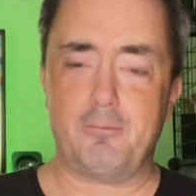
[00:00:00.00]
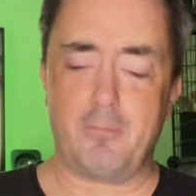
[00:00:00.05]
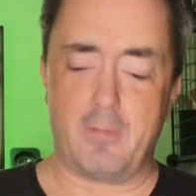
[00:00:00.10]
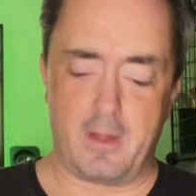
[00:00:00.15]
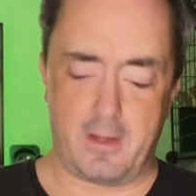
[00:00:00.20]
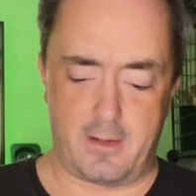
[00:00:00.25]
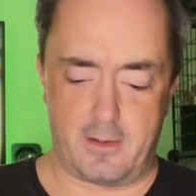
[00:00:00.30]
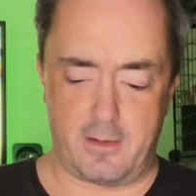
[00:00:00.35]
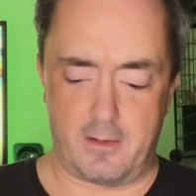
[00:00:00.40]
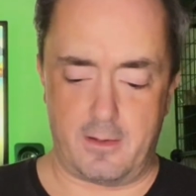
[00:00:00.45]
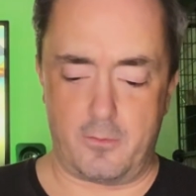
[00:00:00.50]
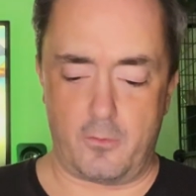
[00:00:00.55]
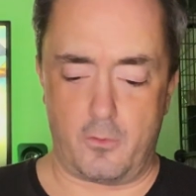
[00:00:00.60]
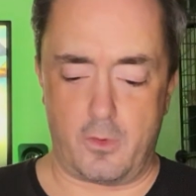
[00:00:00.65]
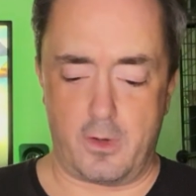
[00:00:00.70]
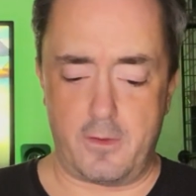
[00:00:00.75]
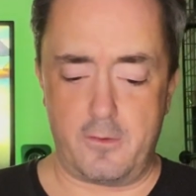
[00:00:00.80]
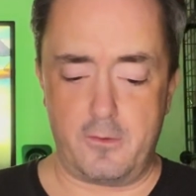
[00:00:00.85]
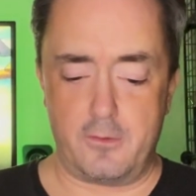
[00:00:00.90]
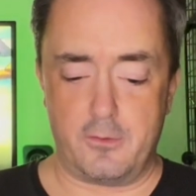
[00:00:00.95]
One
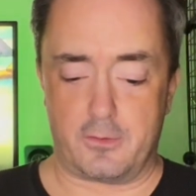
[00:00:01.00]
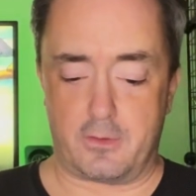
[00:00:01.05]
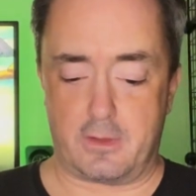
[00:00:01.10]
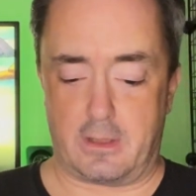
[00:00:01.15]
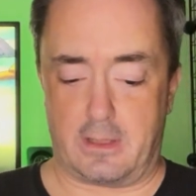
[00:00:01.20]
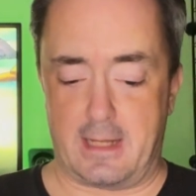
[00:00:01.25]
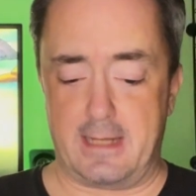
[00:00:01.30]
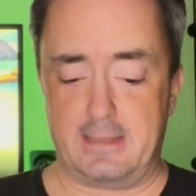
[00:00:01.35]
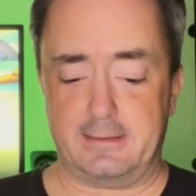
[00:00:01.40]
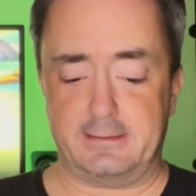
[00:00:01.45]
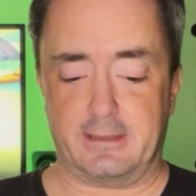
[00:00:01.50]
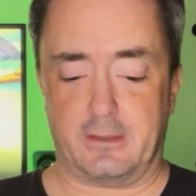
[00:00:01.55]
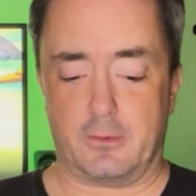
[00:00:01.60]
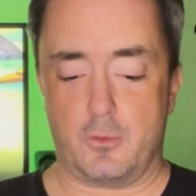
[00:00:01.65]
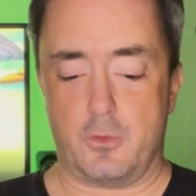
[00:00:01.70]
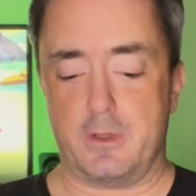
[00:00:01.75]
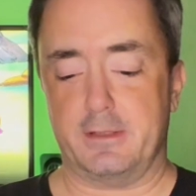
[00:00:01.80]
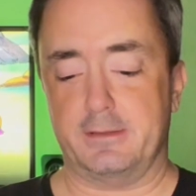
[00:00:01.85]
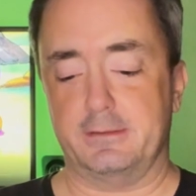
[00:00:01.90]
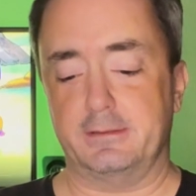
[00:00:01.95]
of those classic
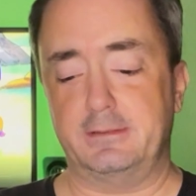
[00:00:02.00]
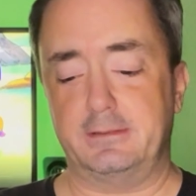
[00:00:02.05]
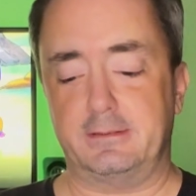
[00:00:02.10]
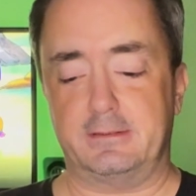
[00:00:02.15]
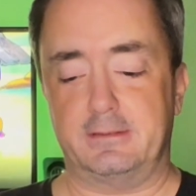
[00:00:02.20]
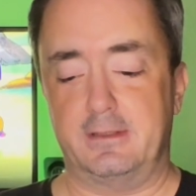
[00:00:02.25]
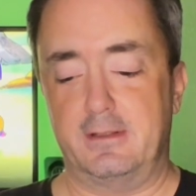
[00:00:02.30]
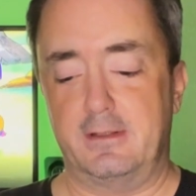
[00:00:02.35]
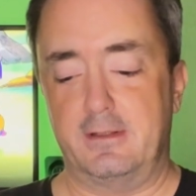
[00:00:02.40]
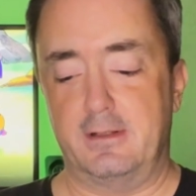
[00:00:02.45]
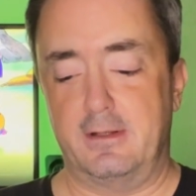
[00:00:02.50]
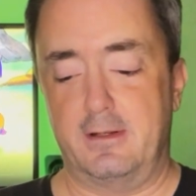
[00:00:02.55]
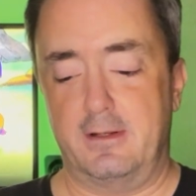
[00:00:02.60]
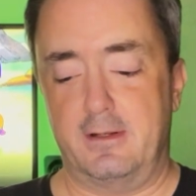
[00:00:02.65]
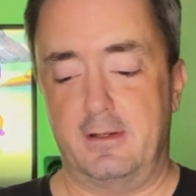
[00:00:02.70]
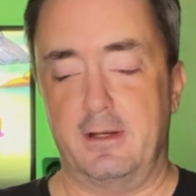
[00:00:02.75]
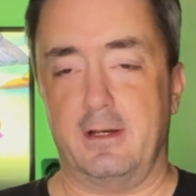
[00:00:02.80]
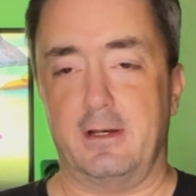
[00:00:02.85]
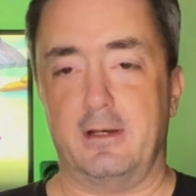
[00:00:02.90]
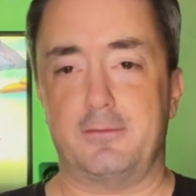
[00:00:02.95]
ones
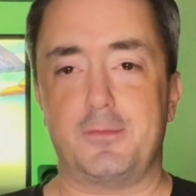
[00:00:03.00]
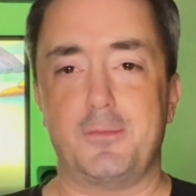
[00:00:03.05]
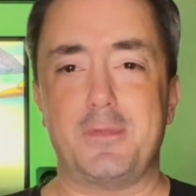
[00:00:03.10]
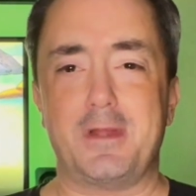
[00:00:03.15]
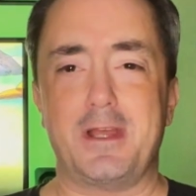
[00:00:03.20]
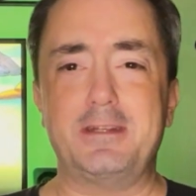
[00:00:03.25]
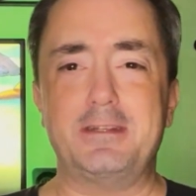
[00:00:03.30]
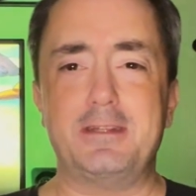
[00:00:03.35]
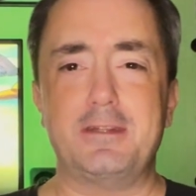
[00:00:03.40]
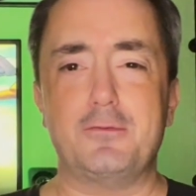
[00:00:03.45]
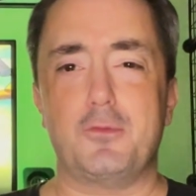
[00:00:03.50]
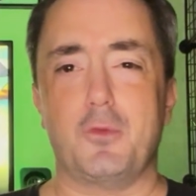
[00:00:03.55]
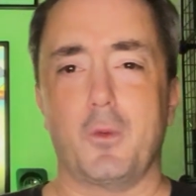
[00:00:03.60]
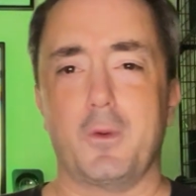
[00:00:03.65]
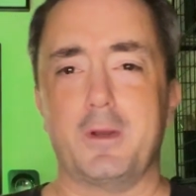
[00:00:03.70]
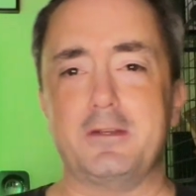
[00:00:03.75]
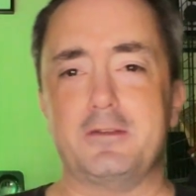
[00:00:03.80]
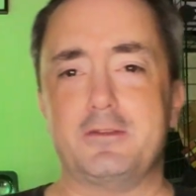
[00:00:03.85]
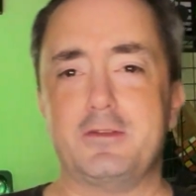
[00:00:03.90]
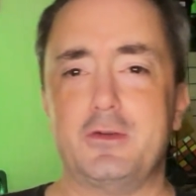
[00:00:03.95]
from
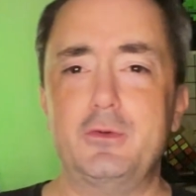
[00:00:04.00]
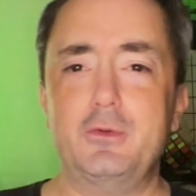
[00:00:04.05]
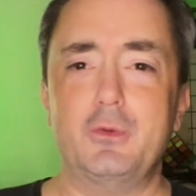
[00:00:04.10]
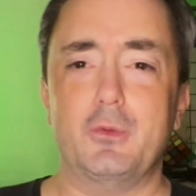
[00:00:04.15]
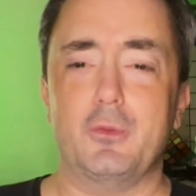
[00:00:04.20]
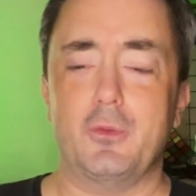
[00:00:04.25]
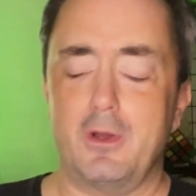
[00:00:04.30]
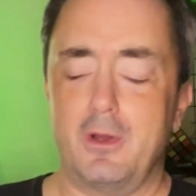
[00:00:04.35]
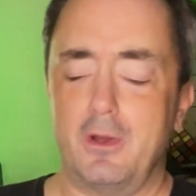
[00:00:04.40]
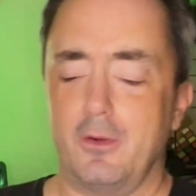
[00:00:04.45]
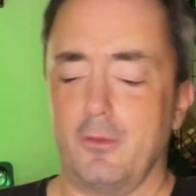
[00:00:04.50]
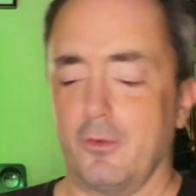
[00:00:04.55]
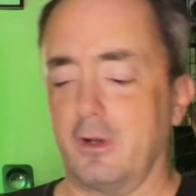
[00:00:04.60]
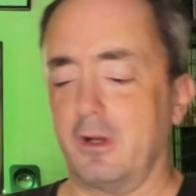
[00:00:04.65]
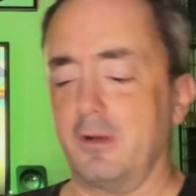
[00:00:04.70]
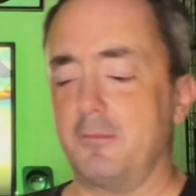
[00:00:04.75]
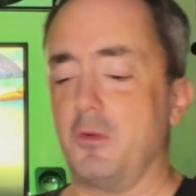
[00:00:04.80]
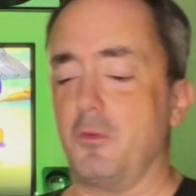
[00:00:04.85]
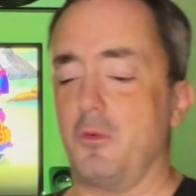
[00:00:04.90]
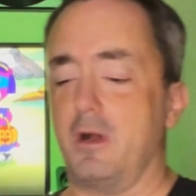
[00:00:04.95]
1942. We're
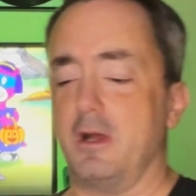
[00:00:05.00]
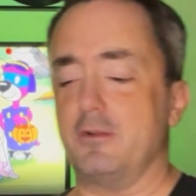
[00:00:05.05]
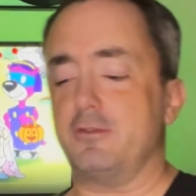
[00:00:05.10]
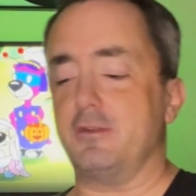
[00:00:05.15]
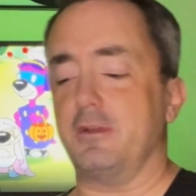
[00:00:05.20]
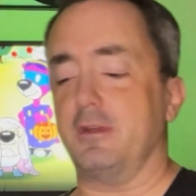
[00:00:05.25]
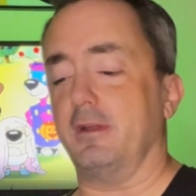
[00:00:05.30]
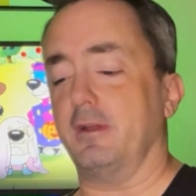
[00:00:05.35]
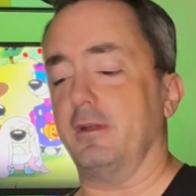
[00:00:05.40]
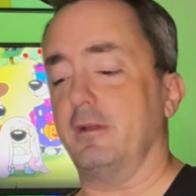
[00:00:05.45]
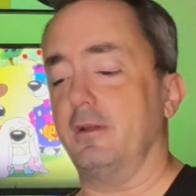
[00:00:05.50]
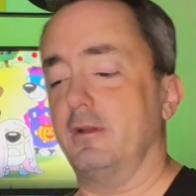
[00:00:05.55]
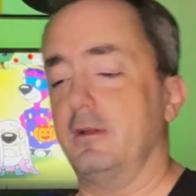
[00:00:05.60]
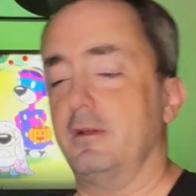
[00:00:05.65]
going to be watching